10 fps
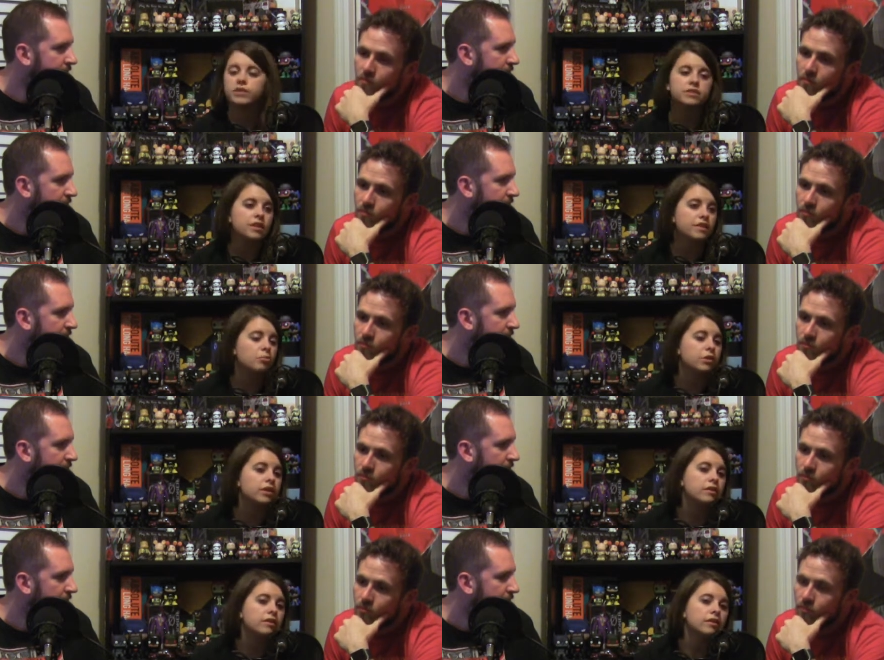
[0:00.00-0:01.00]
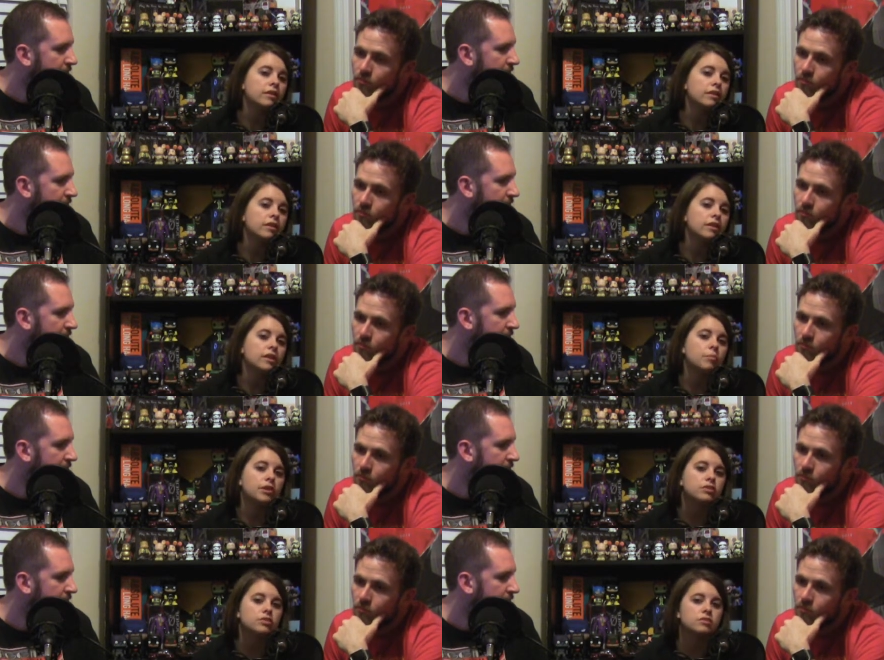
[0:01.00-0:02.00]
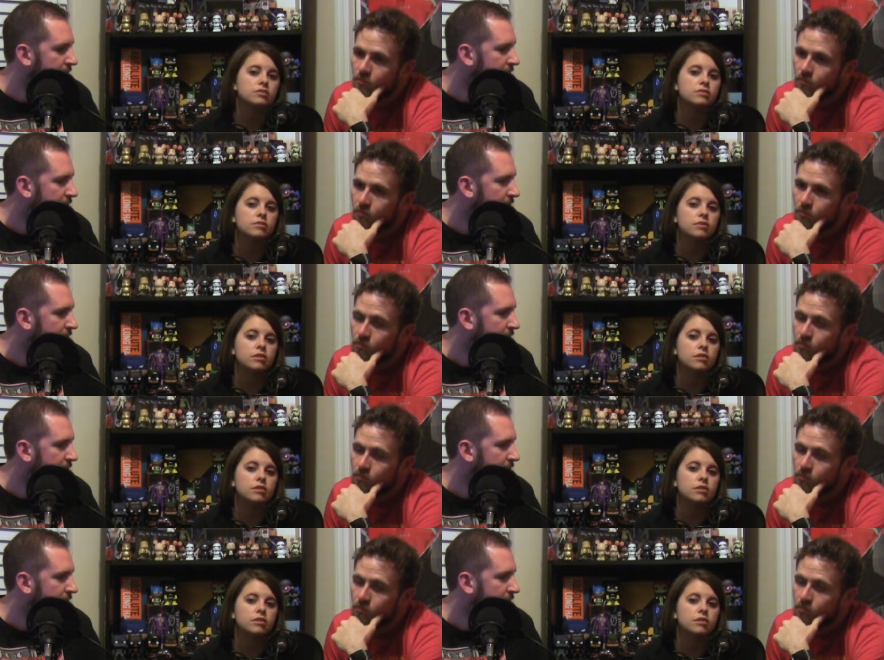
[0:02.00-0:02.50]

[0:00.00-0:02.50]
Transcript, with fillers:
Speaker 1: another big animation studio.